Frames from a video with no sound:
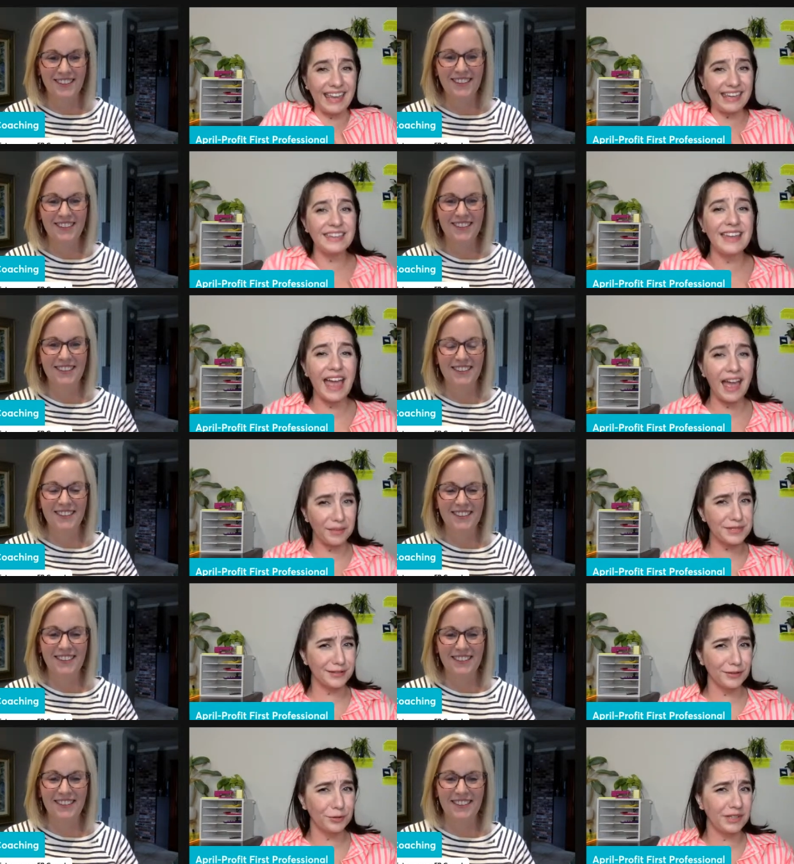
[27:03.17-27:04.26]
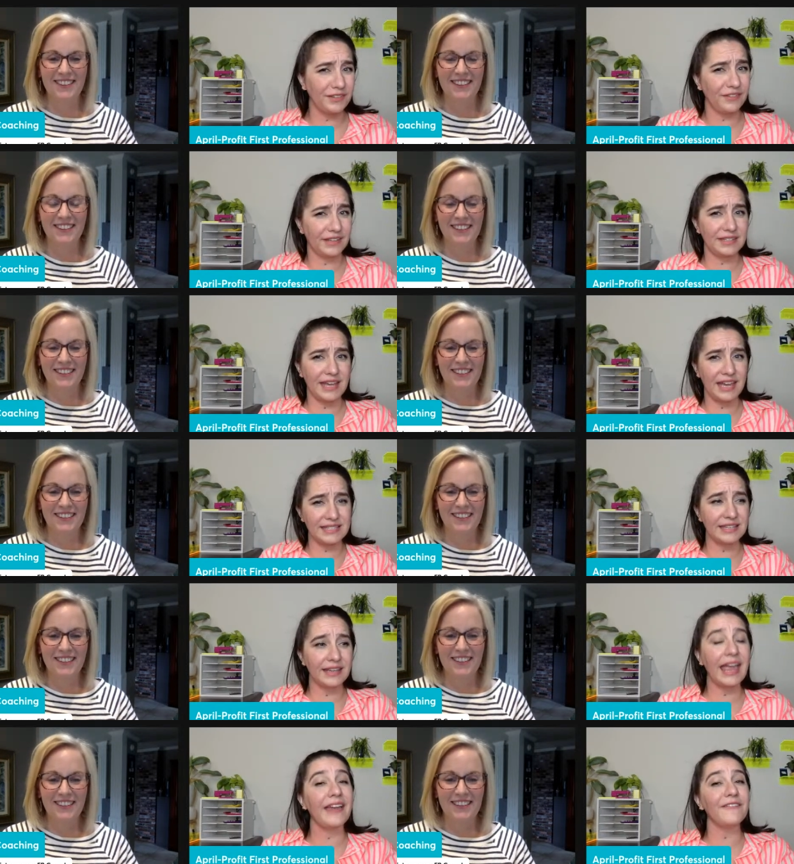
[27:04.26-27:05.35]
Speaker 1: eight absolutely fantastic
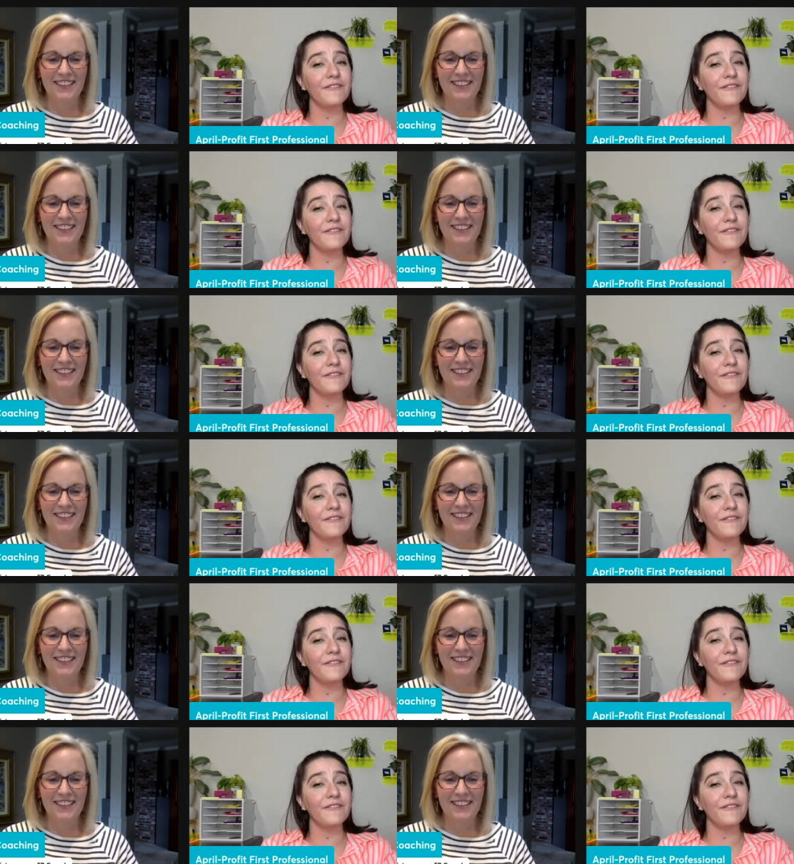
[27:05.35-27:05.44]
and